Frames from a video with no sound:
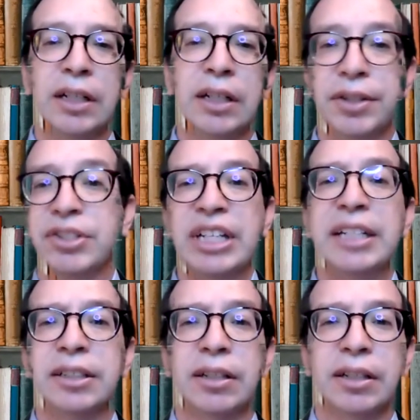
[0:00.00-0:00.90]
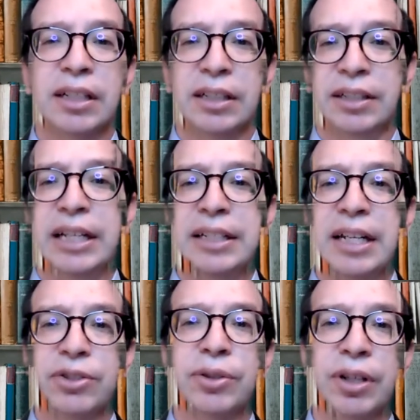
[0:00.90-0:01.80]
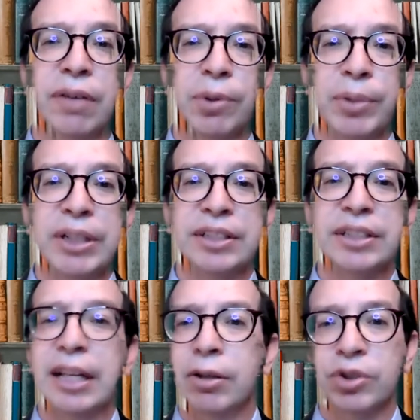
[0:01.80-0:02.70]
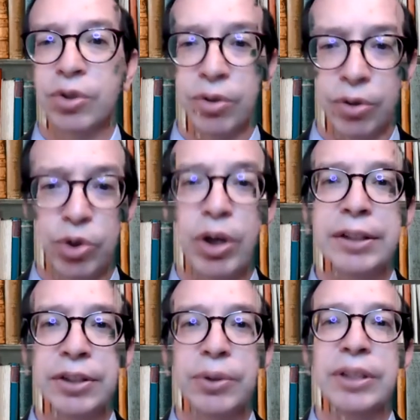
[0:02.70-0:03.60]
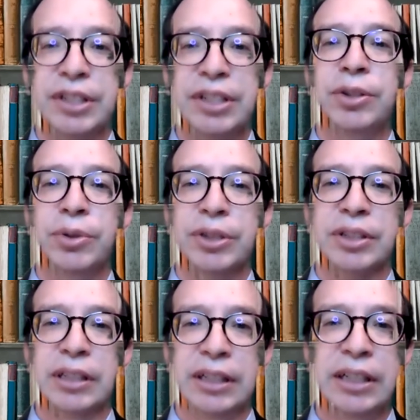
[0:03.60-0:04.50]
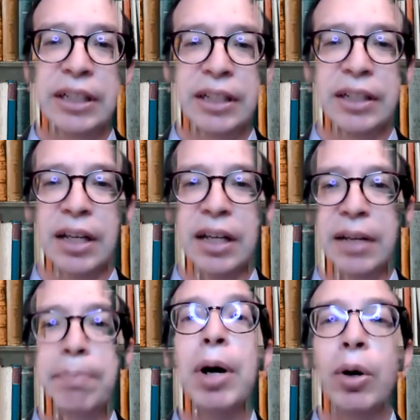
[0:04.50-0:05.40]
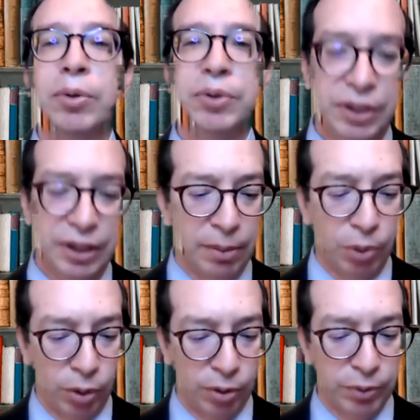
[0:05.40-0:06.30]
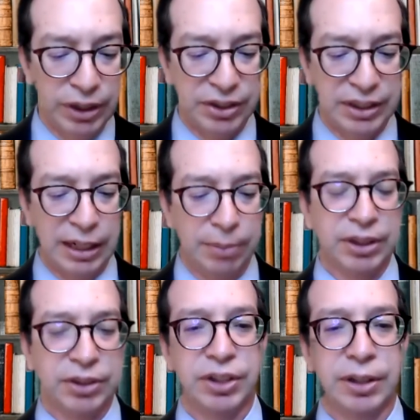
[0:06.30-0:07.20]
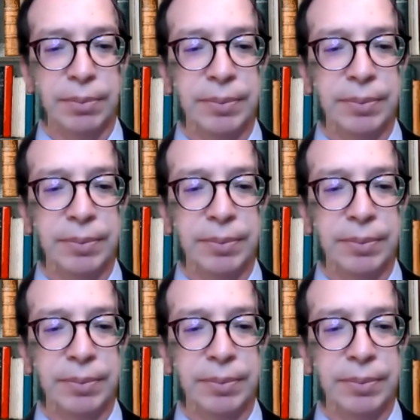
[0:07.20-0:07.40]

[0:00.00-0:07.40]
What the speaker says: the state and national governments that are trying to continuously impose them or reestablish them.